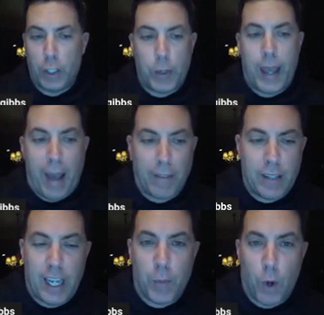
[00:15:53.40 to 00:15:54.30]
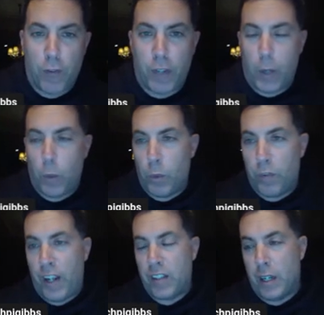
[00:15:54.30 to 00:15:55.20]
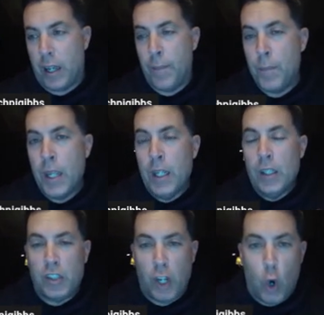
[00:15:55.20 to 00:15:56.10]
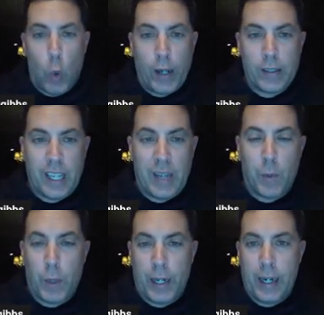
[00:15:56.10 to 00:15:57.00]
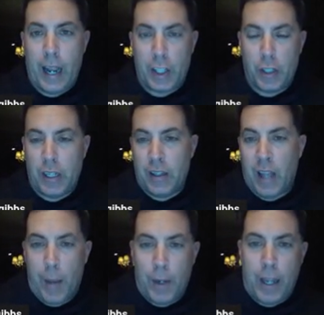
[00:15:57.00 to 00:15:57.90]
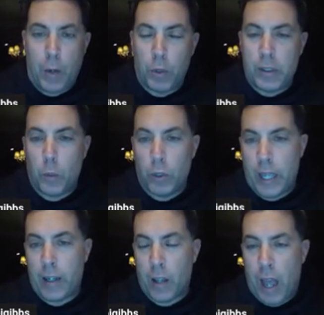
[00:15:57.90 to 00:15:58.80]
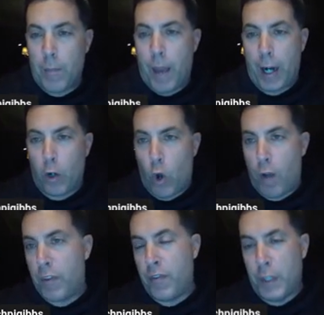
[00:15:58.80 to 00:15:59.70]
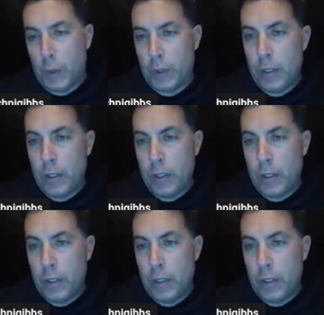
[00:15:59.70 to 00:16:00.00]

we have to take them off, like when we're facing a single wing team and we need an extra D lineman in there, we'll, t- we'll take a linebacker off the field.